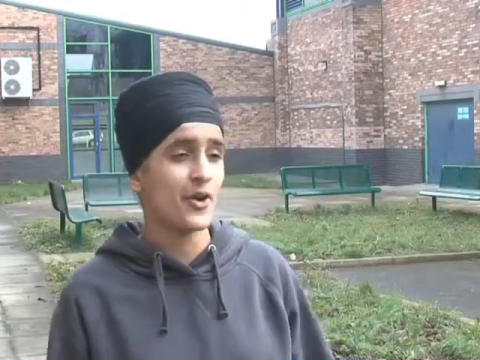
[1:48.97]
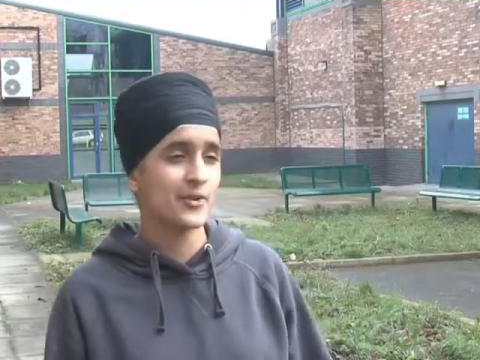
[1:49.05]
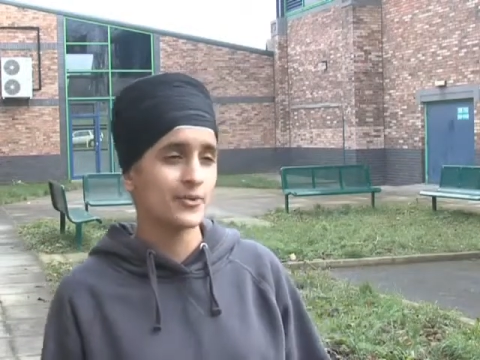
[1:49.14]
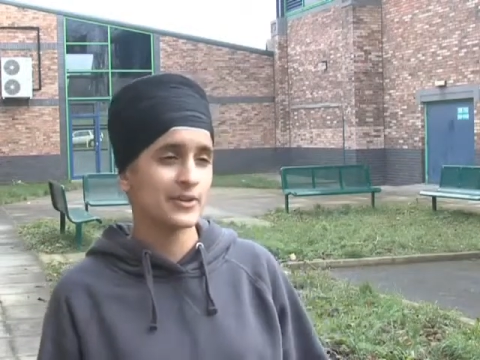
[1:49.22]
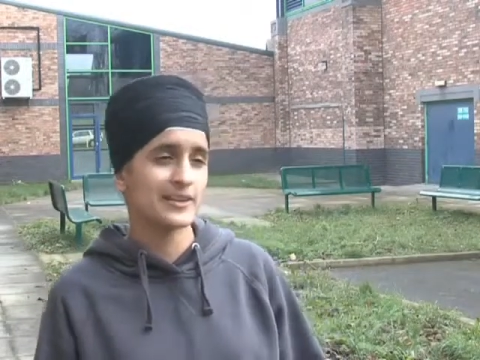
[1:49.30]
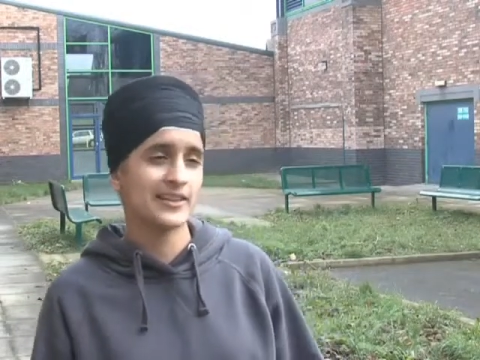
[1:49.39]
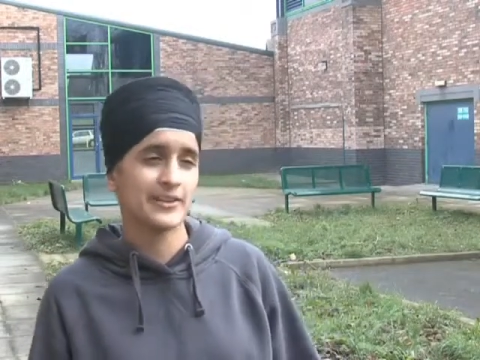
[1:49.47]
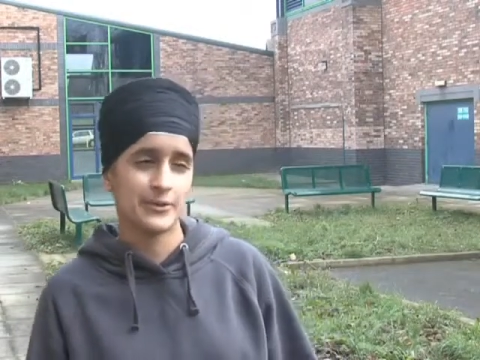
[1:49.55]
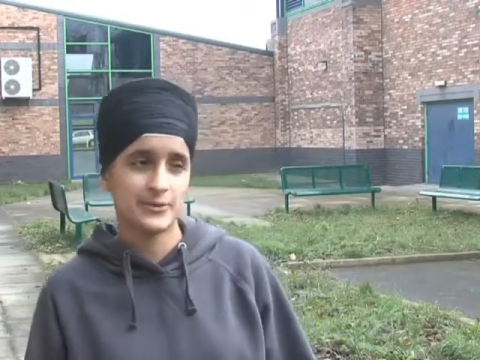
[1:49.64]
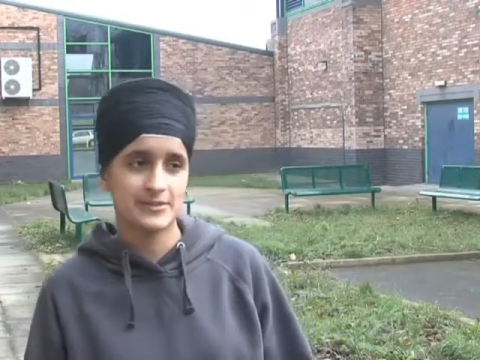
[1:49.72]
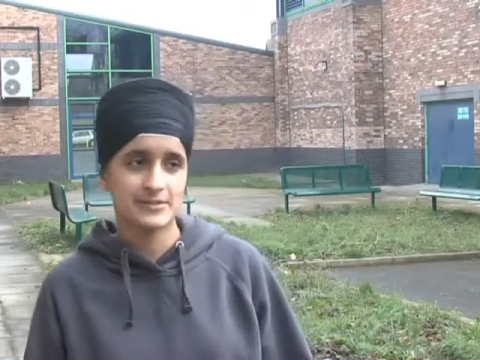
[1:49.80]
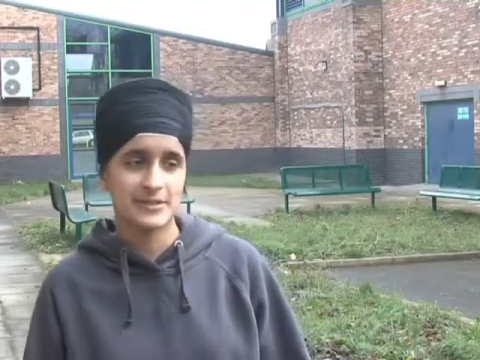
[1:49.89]
not really
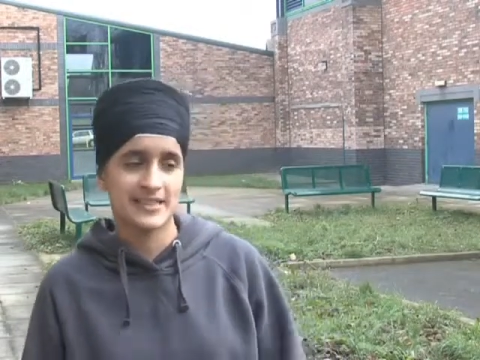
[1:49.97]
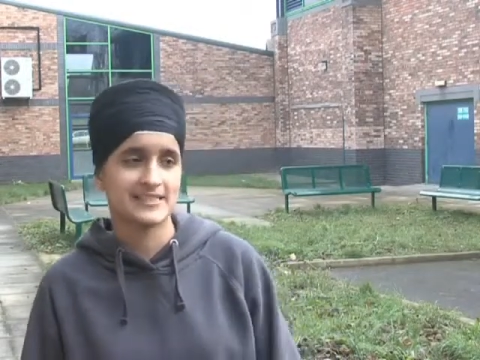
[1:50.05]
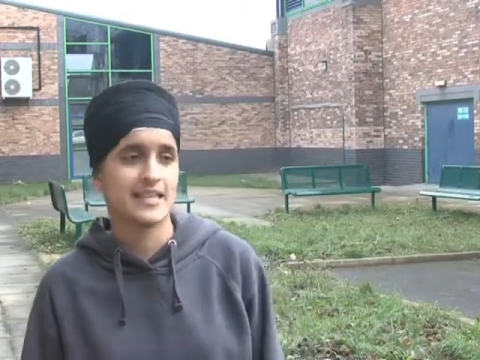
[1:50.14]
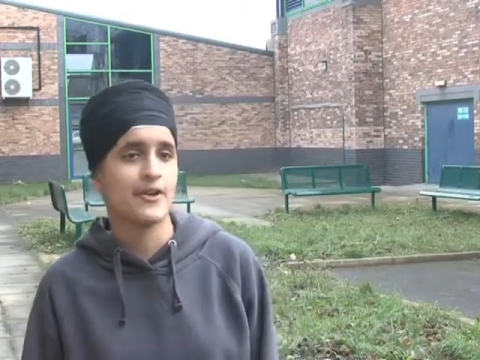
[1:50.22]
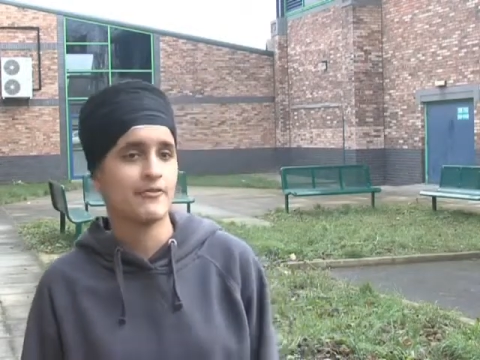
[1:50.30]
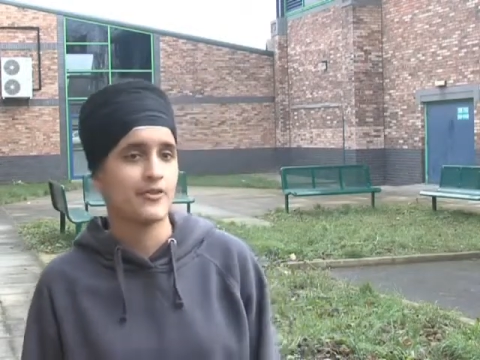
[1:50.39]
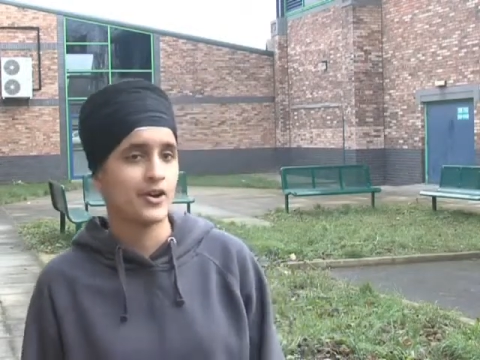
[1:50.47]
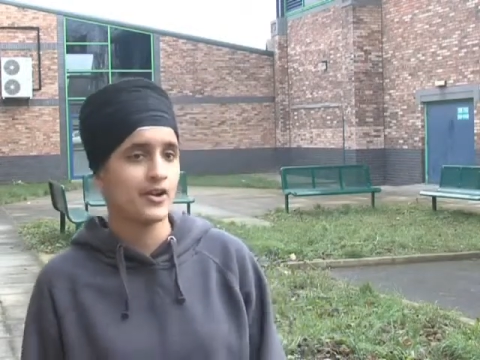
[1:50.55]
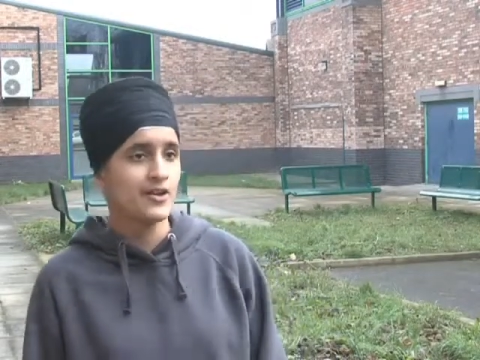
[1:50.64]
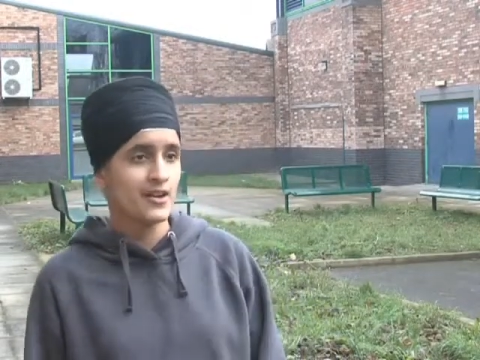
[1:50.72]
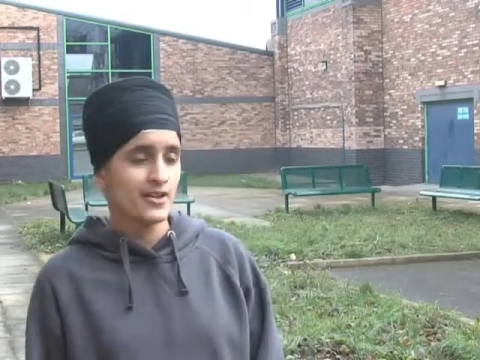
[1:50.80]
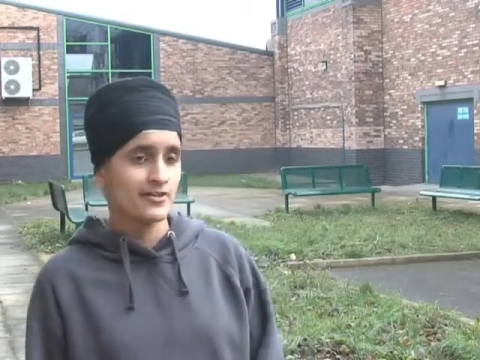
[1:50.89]
used, except
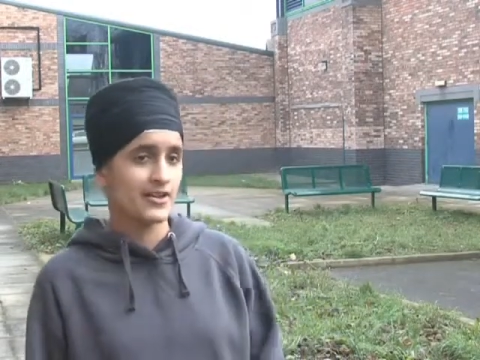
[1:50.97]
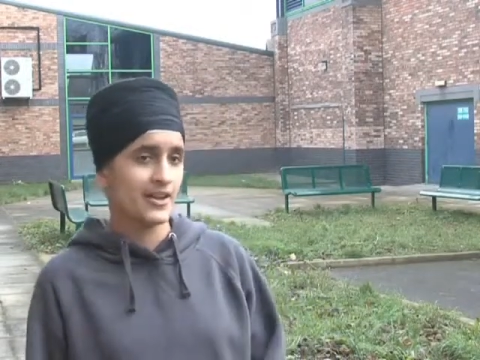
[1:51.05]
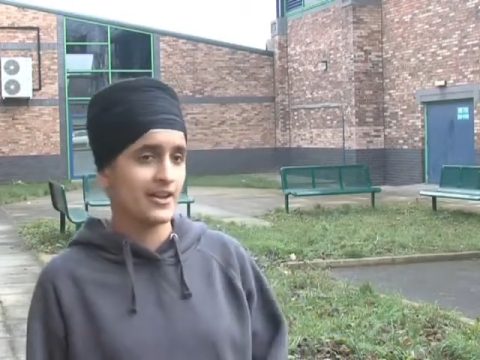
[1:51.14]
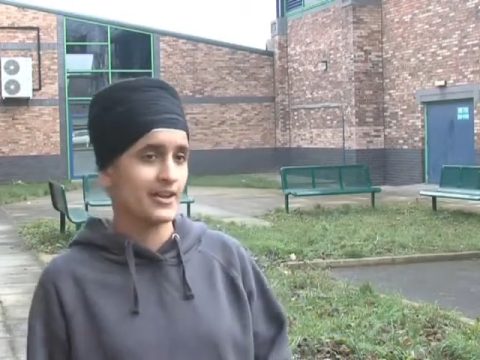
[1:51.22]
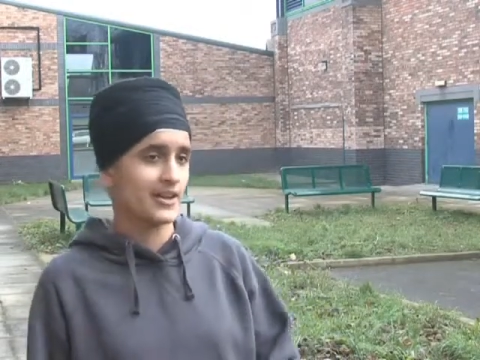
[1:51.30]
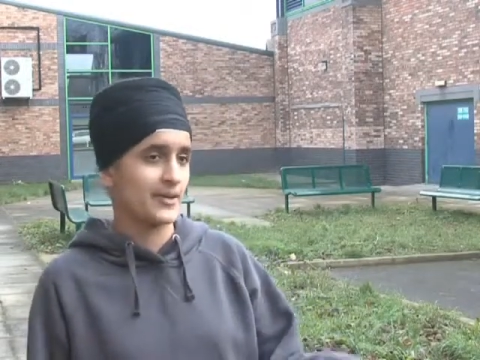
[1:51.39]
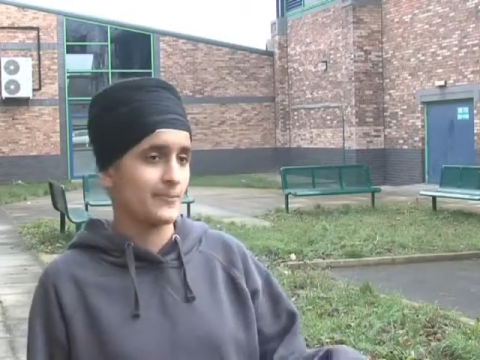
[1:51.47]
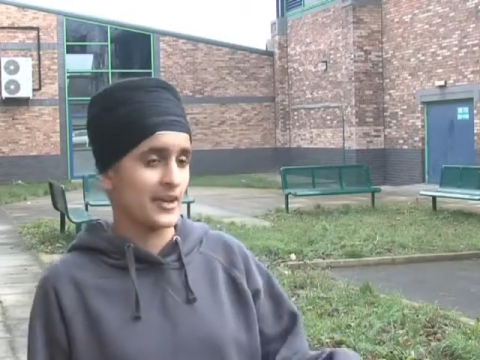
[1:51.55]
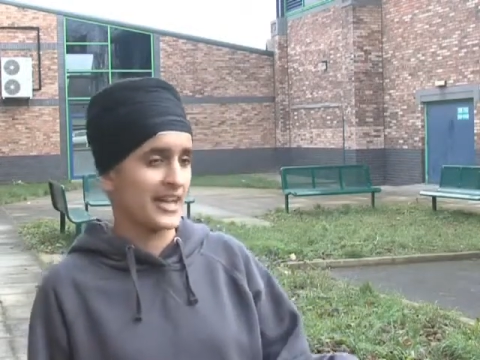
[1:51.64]
for the um,